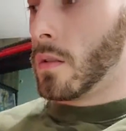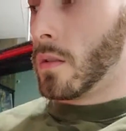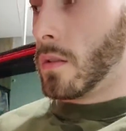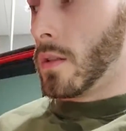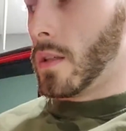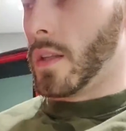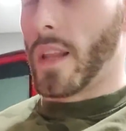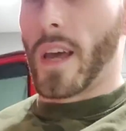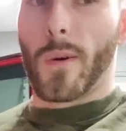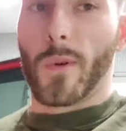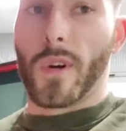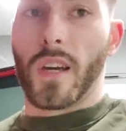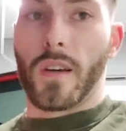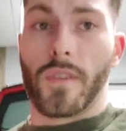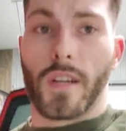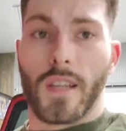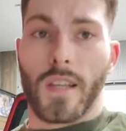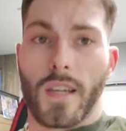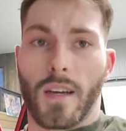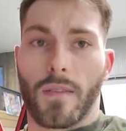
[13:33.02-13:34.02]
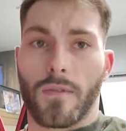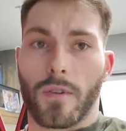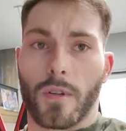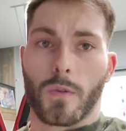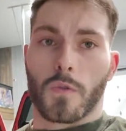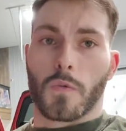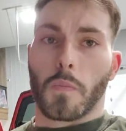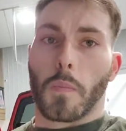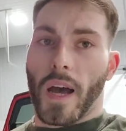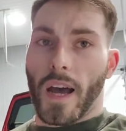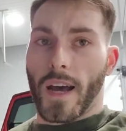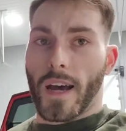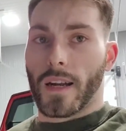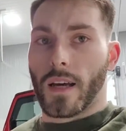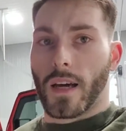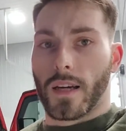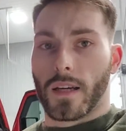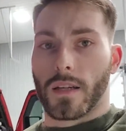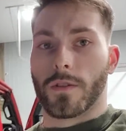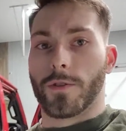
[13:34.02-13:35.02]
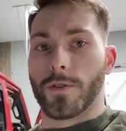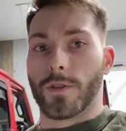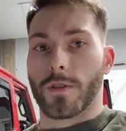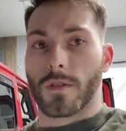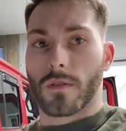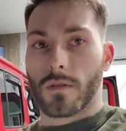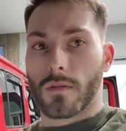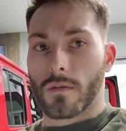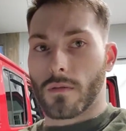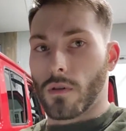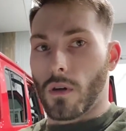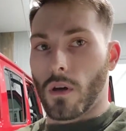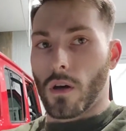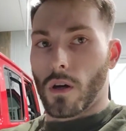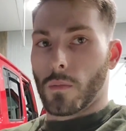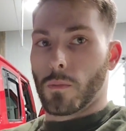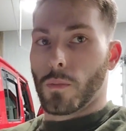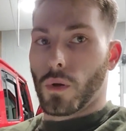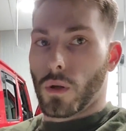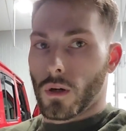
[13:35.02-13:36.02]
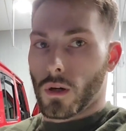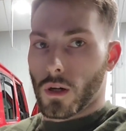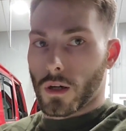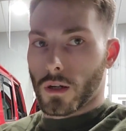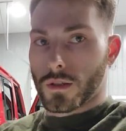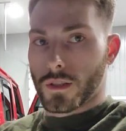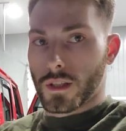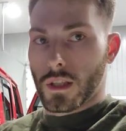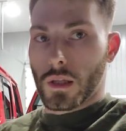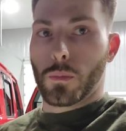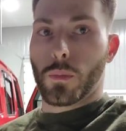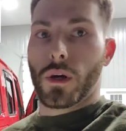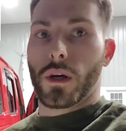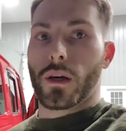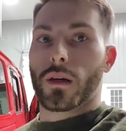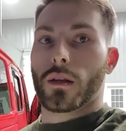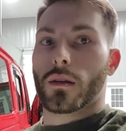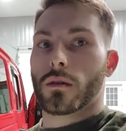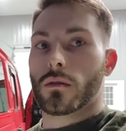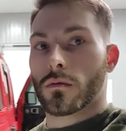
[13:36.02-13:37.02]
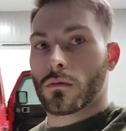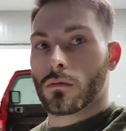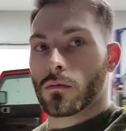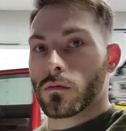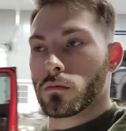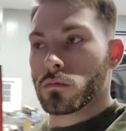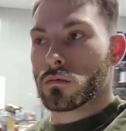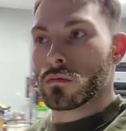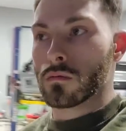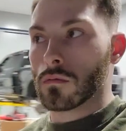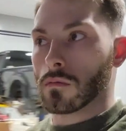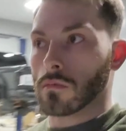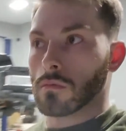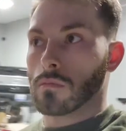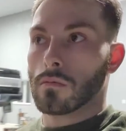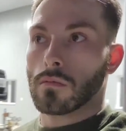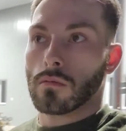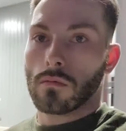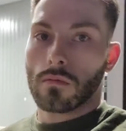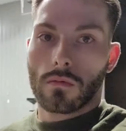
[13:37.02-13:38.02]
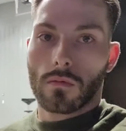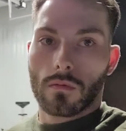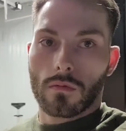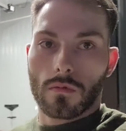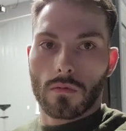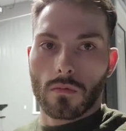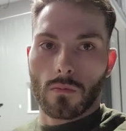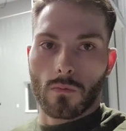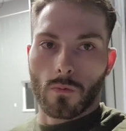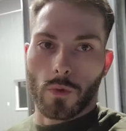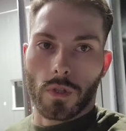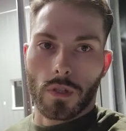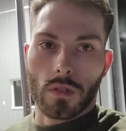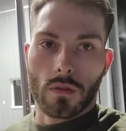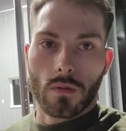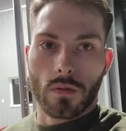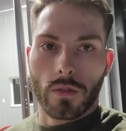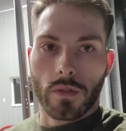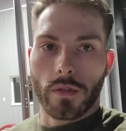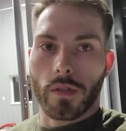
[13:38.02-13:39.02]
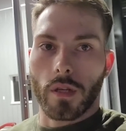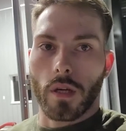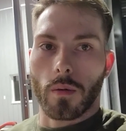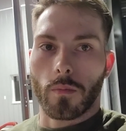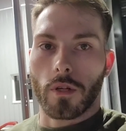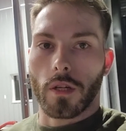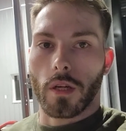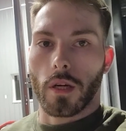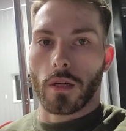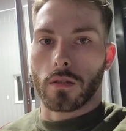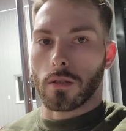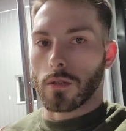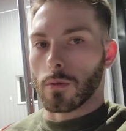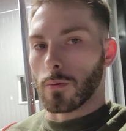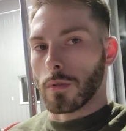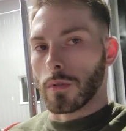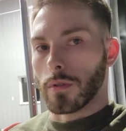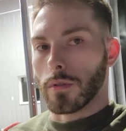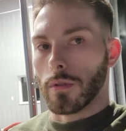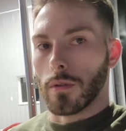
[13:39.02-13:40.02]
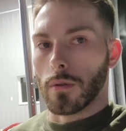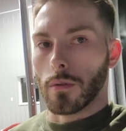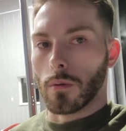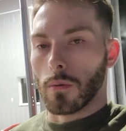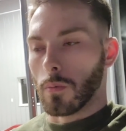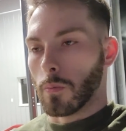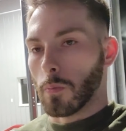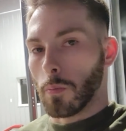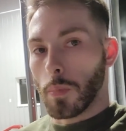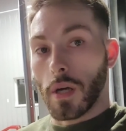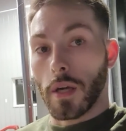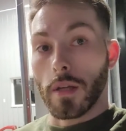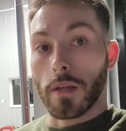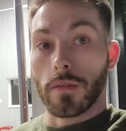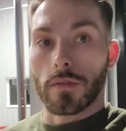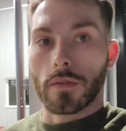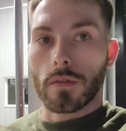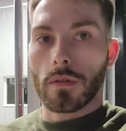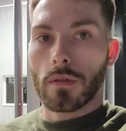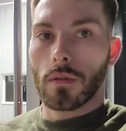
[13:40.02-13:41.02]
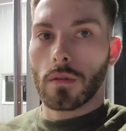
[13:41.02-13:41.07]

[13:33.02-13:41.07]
And that way, if anything ever goes bad, I can just unplug, depin, reuse the same connector with new pins.